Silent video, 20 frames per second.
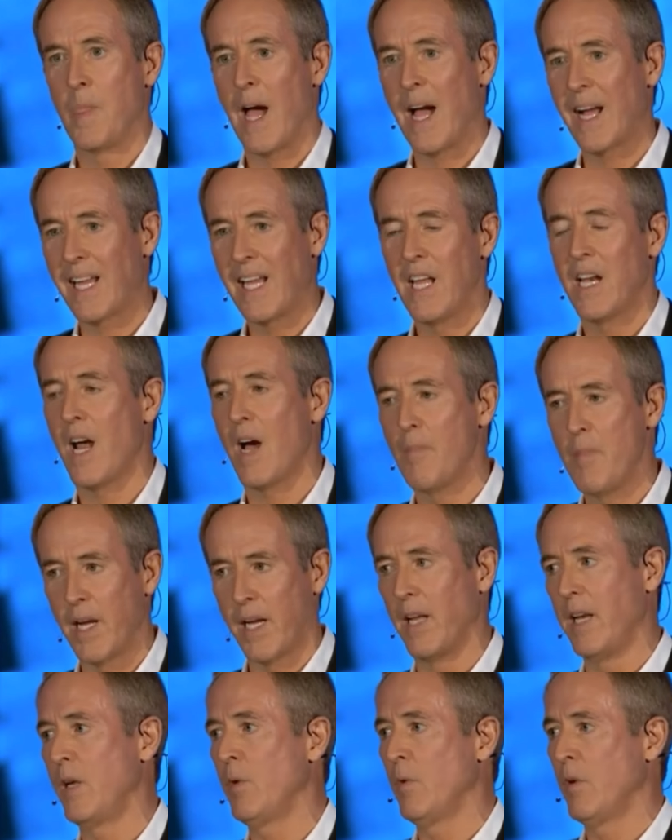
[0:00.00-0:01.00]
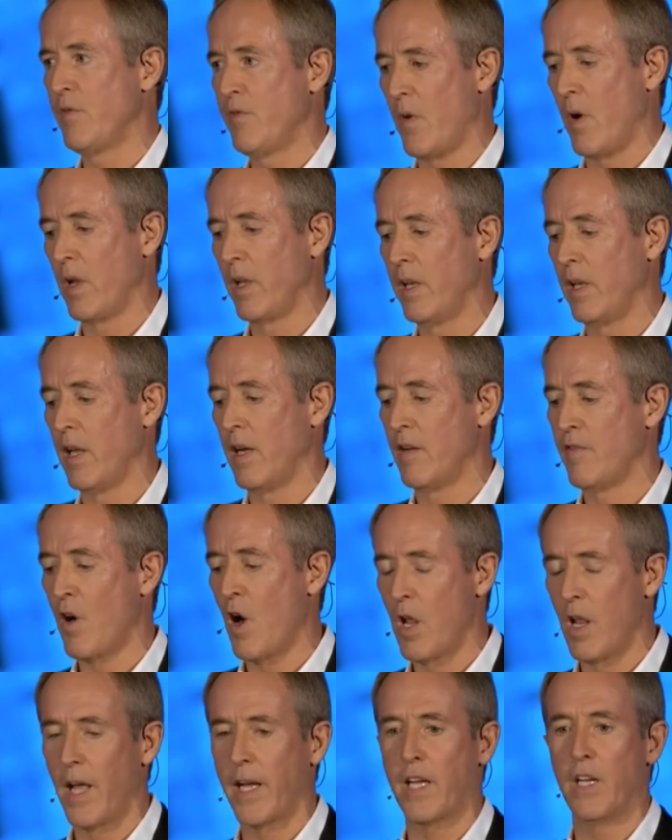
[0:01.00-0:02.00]
I cannot make anyone fall in love.
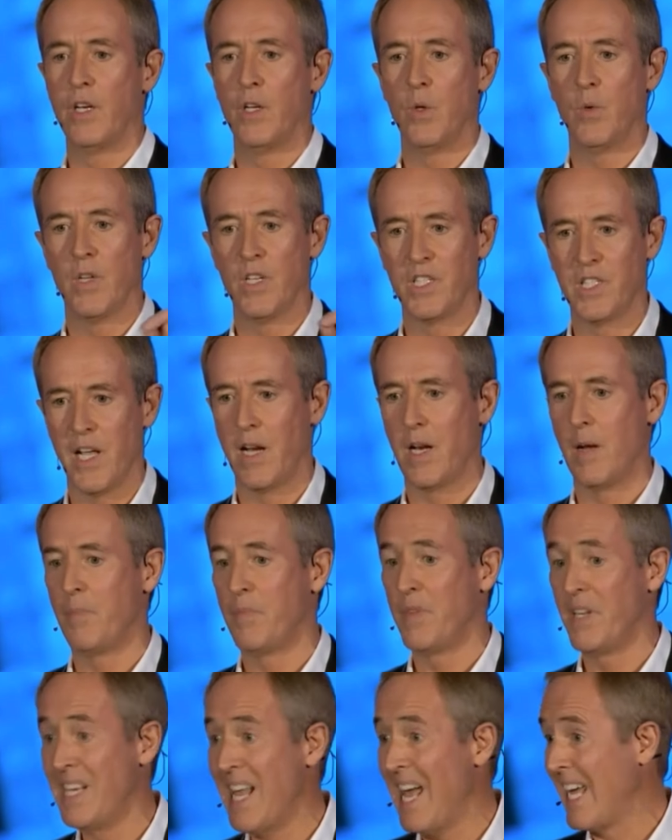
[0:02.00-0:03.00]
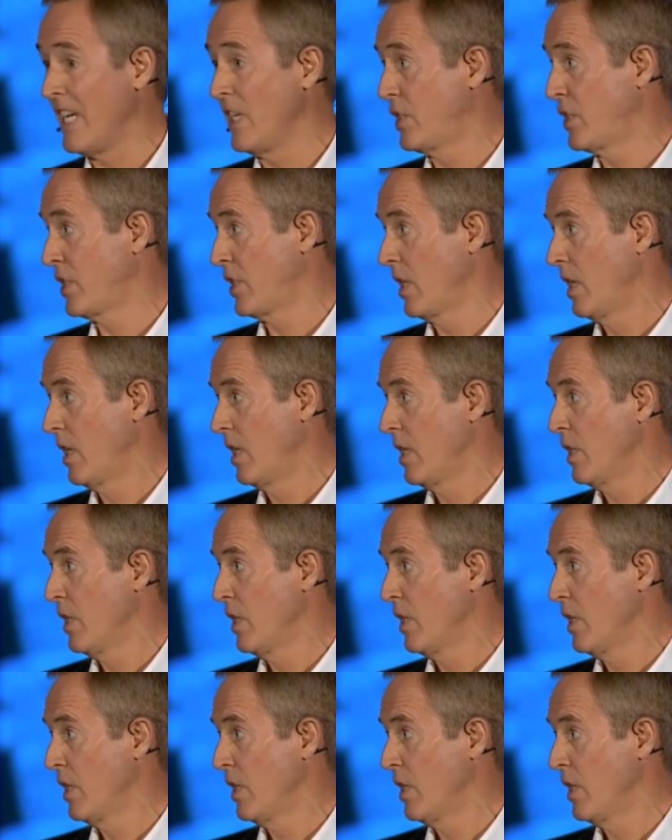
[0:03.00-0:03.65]
All I can do is set up the dates.